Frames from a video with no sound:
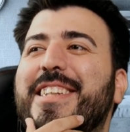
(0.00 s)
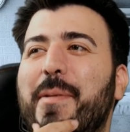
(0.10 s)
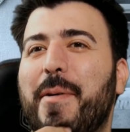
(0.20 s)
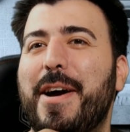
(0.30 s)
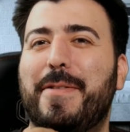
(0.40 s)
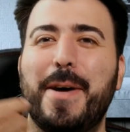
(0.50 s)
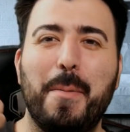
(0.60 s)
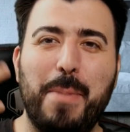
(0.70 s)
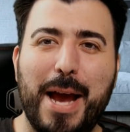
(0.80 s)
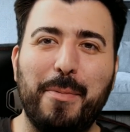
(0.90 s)
I gotta tell my wife,
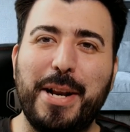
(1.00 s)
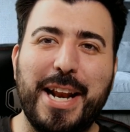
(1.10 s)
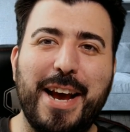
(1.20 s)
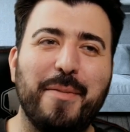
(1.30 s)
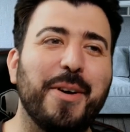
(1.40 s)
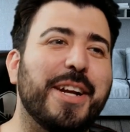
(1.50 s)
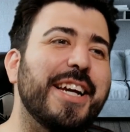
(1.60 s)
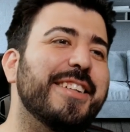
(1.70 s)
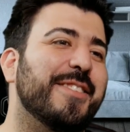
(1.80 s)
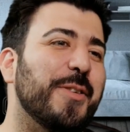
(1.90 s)
babe, we need to have more
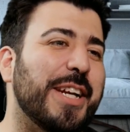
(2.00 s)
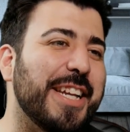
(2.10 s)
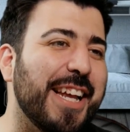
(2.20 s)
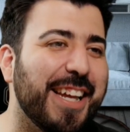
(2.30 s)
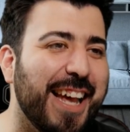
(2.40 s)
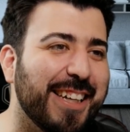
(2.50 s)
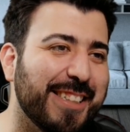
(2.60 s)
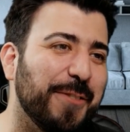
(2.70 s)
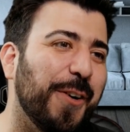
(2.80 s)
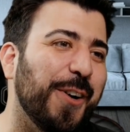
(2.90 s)
kids so we can get a
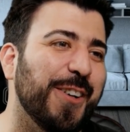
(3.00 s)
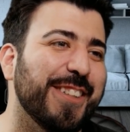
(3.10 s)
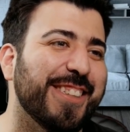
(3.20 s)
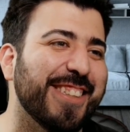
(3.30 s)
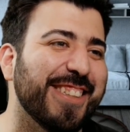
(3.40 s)
Galaxy Fold.